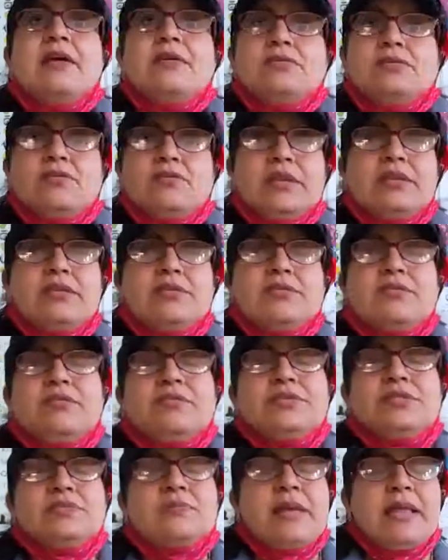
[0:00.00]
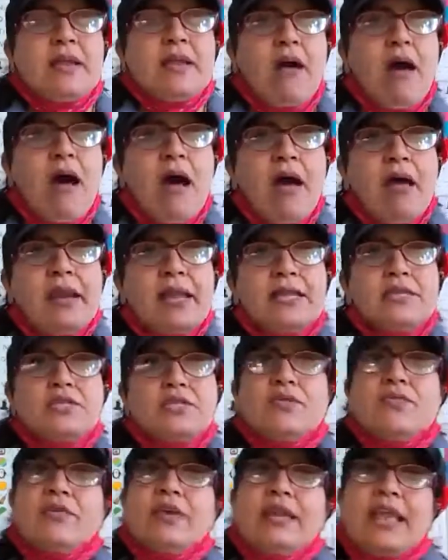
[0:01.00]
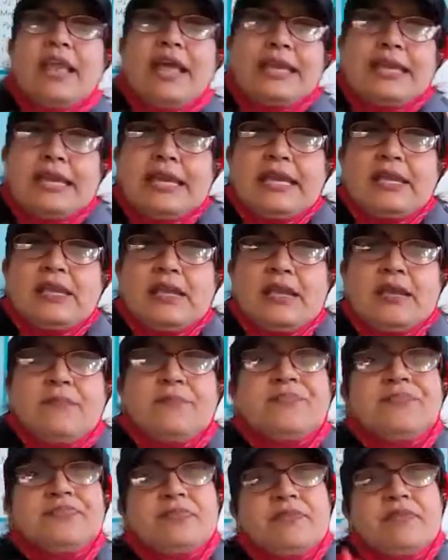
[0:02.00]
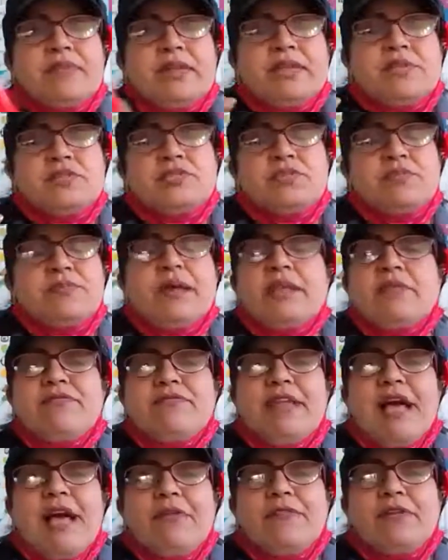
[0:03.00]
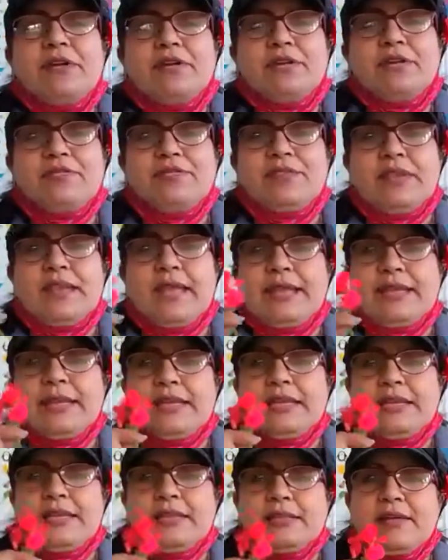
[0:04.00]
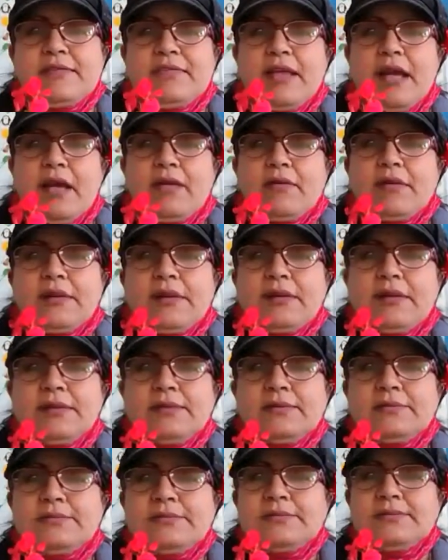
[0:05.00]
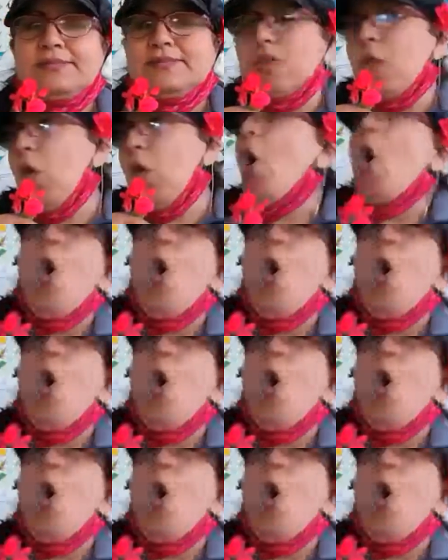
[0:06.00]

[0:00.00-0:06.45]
So when you smell orange, you feel like eating. When you smell flower, do you feel like eating the flower? No.